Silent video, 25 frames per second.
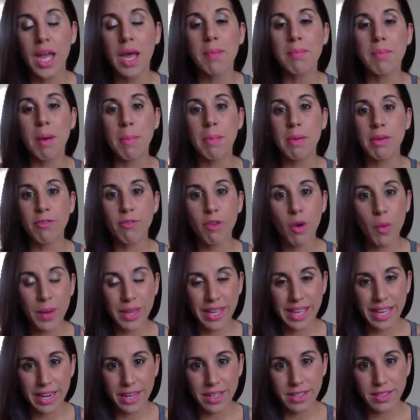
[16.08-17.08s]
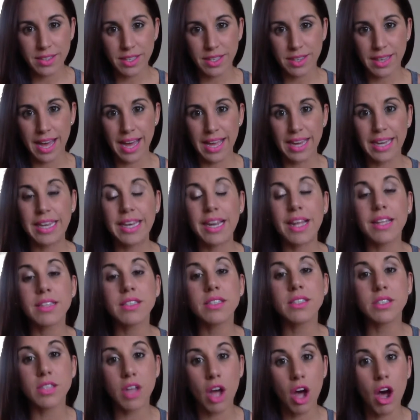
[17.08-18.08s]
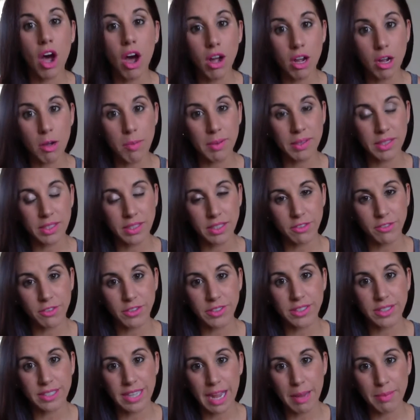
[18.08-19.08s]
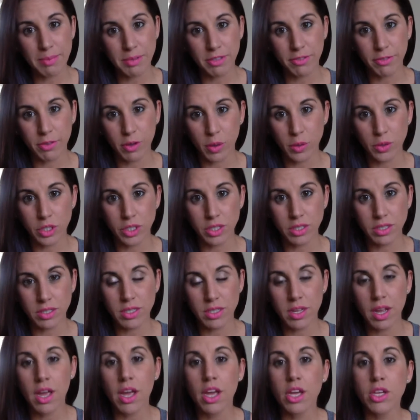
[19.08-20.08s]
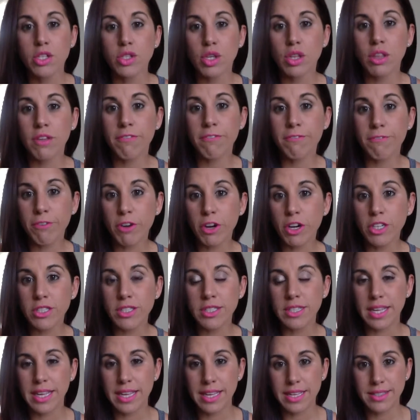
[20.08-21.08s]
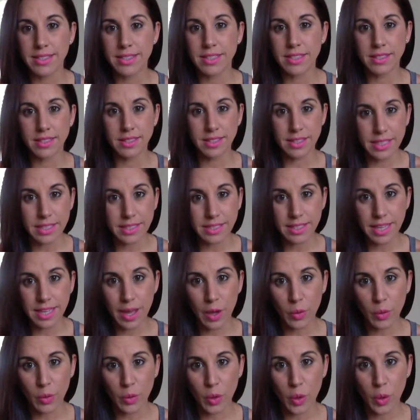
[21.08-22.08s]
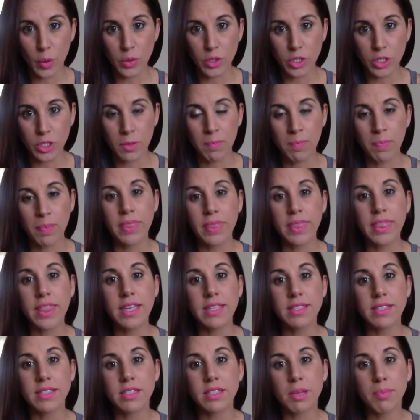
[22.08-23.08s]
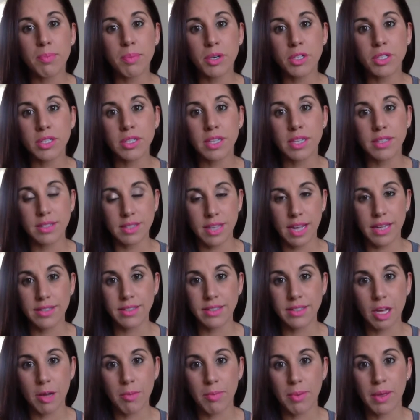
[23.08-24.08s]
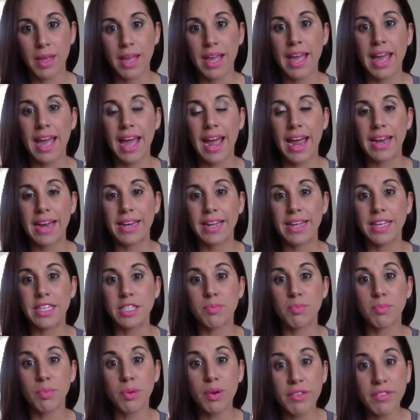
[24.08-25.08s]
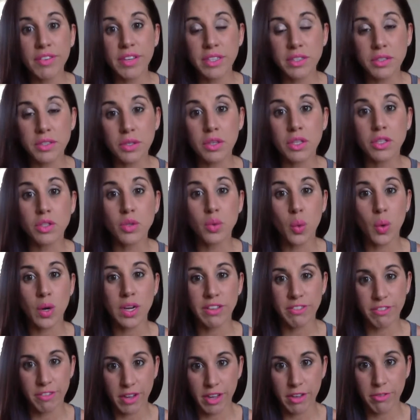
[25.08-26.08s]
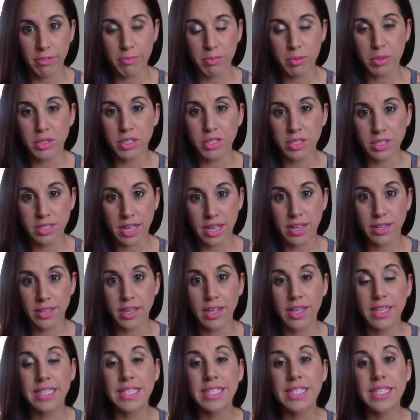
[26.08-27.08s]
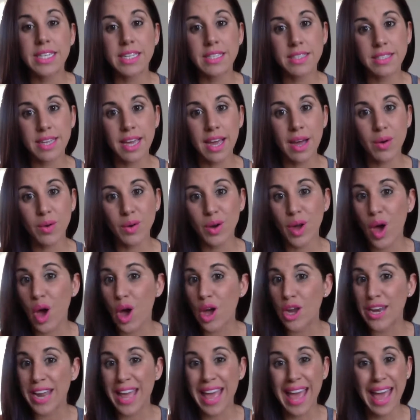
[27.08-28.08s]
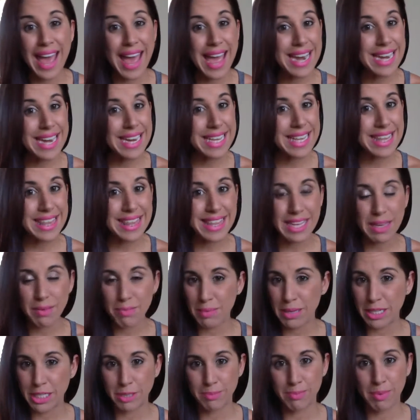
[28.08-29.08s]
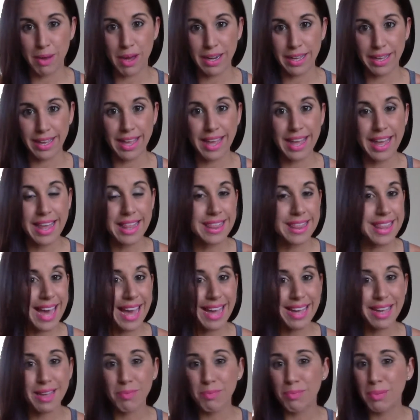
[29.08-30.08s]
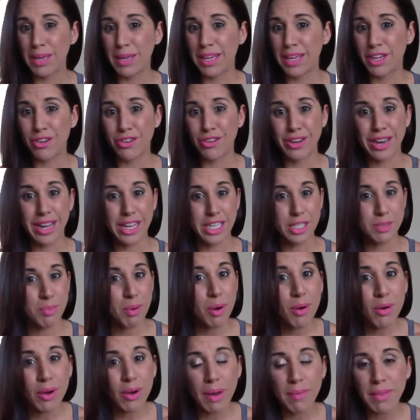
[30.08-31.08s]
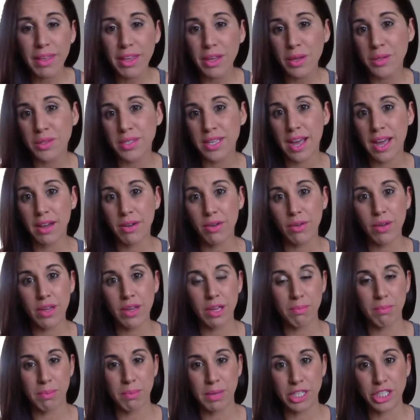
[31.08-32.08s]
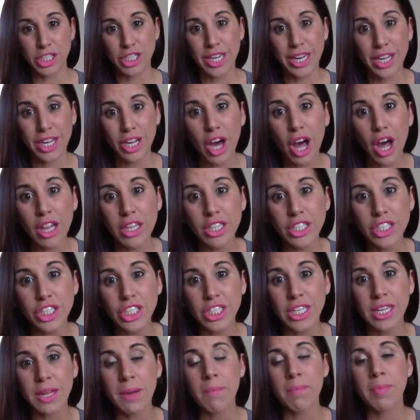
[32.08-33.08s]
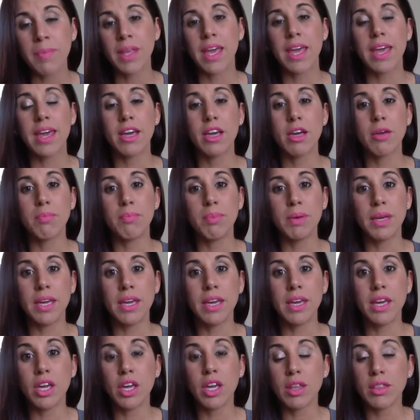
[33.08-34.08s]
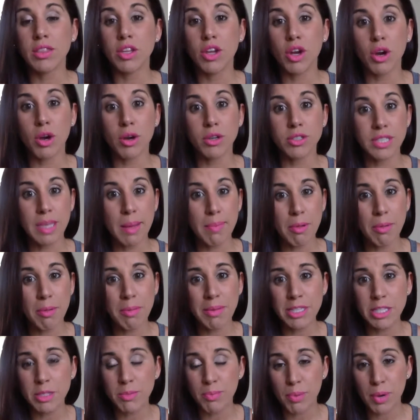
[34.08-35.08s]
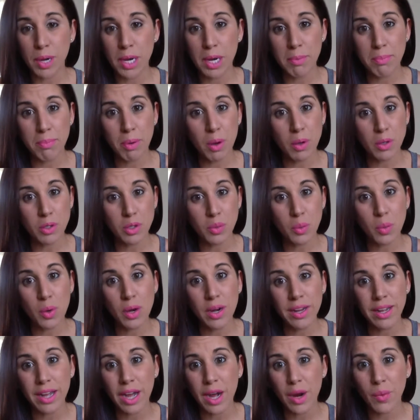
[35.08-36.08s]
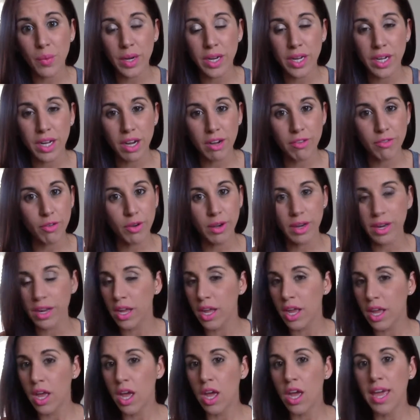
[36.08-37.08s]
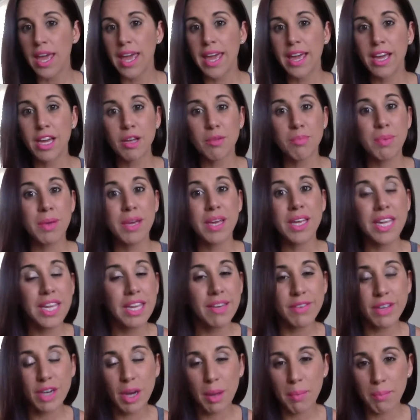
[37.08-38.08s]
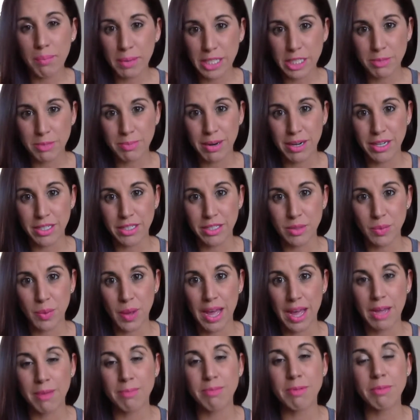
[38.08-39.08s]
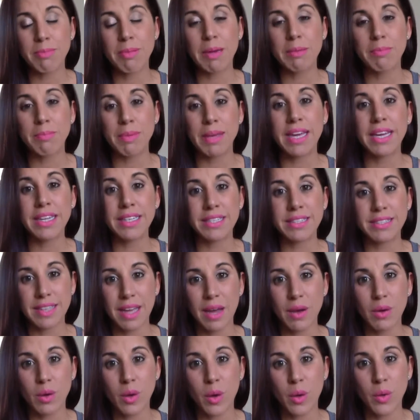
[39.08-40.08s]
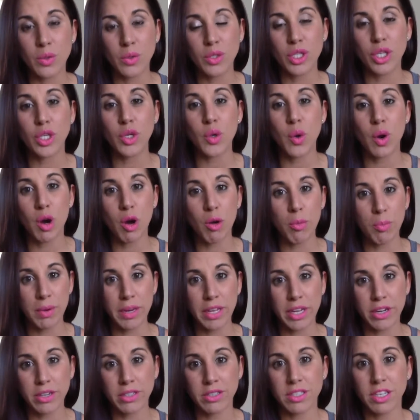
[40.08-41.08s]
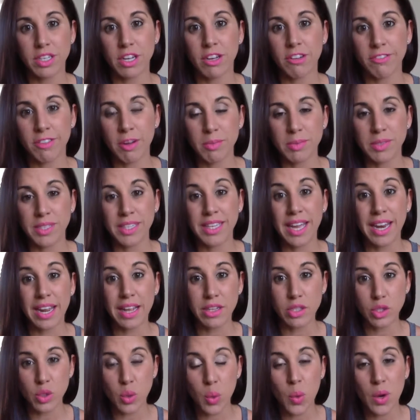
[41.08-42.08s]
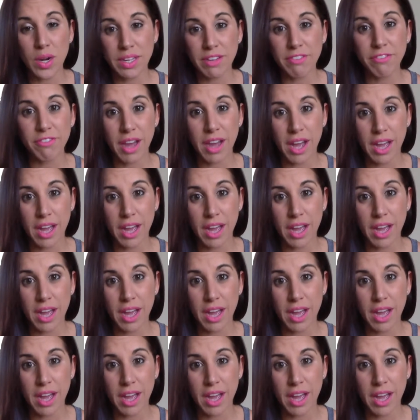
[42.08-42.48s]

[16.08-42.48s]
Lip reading: But before we get into that, let's talk about the different types of coaches. So the first is the discount coach. This is the person that signs up and is privy to the 25% discount on anything Beachbody. That could be your next program that you tackle. It could be Shakeology. It could be your supplements, pre, post-workout, recovery. It could be even on Beachbody swag. But by being a discount coach, you are opening yourself up to getting 25%